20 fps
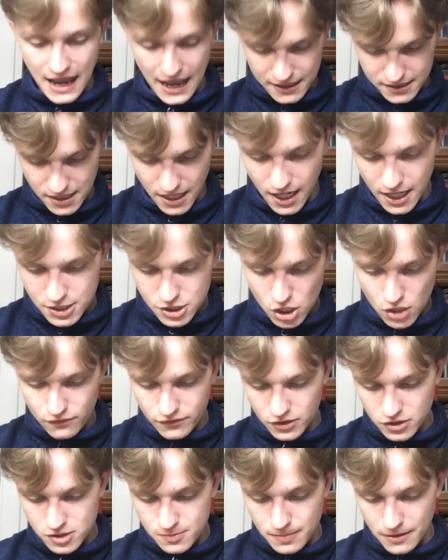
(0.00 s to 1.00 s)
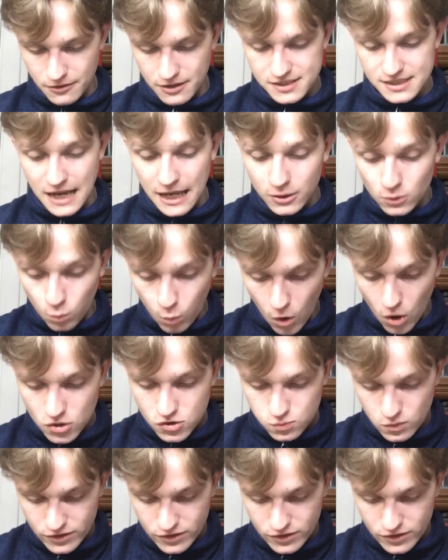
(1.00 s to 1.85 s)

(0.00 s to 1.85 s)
and high jovial spirits, and was,